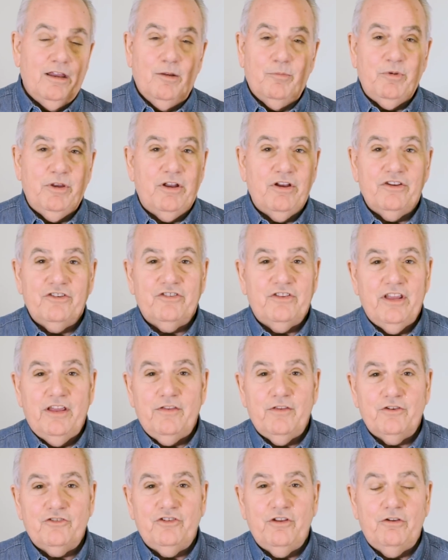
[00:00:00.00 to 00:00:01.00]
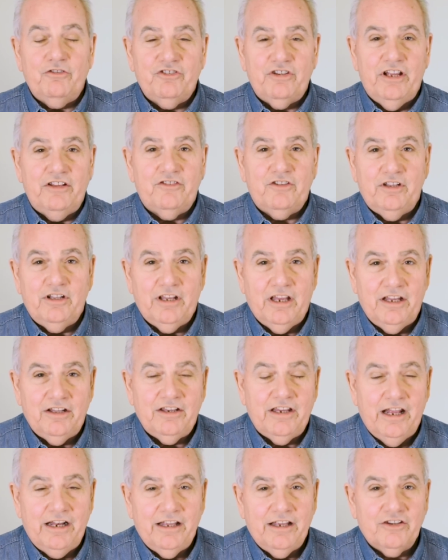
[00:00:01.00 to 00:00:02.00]
Because there's no sense
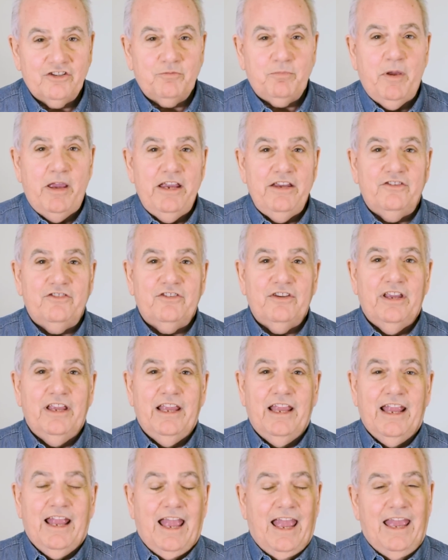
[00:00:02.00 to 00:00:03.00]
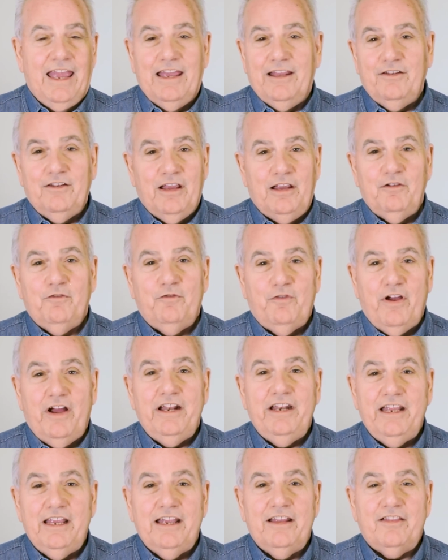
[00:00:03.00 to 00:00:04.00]
in getting a space and
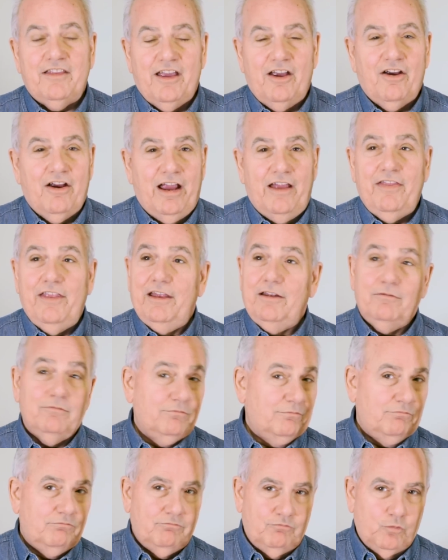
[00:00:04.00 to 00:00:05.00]
finding it there and then,